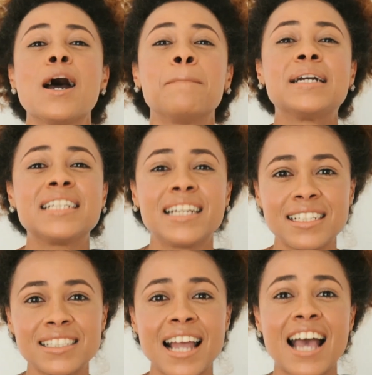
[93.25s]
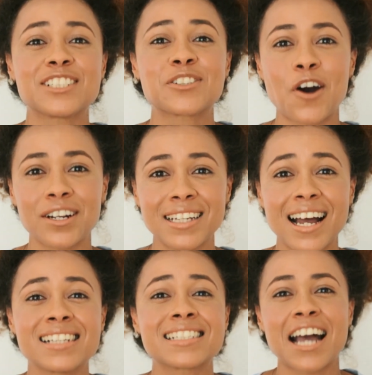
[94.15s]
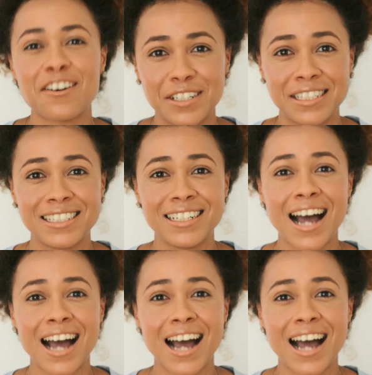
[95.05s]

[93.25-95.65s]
Batiste has got us covered.